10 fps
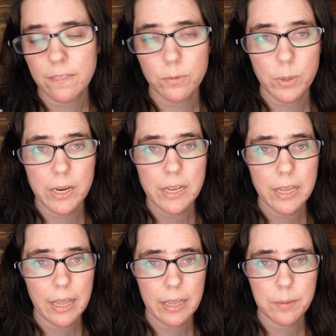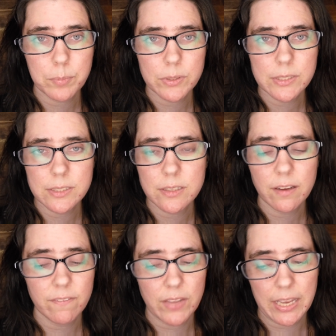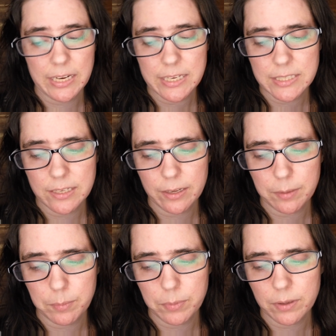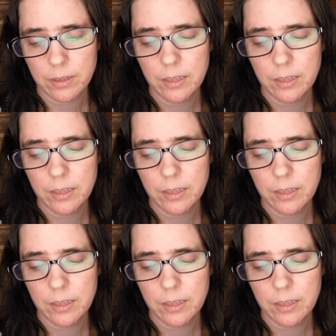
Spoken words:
3 apples of any type,